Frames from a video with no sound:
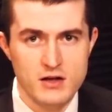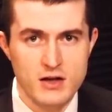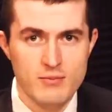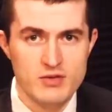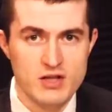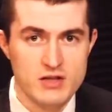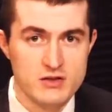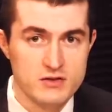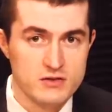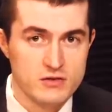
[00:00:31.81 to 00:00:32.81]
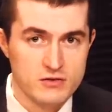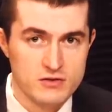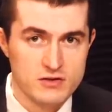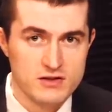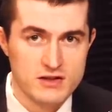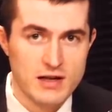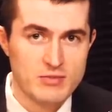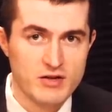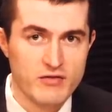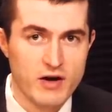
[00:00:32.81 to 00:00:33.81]
computations, so
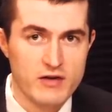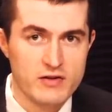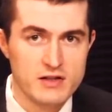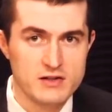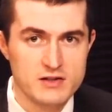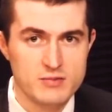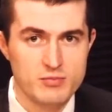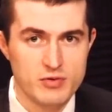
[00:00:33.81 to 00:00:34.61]
synaptic firings